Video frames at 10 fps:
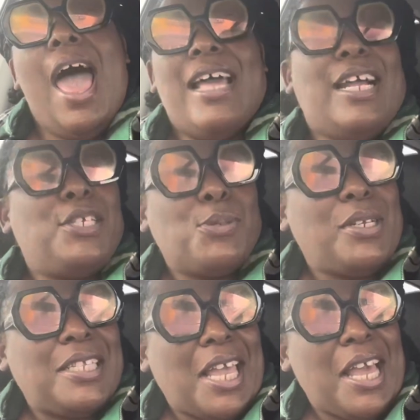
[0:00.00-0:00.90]
And I just wanted
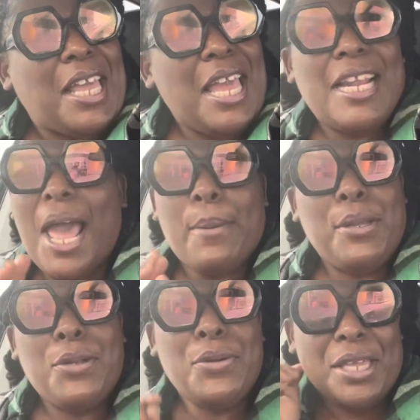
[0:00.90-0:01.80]
to say again, Happy
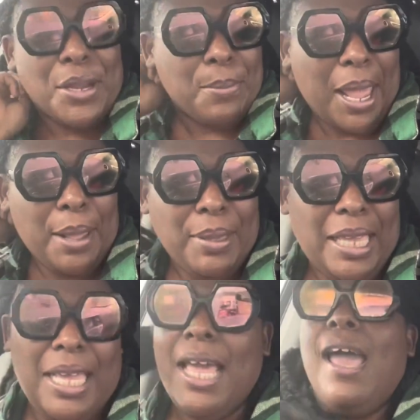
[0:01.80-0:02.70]
New Year, baby.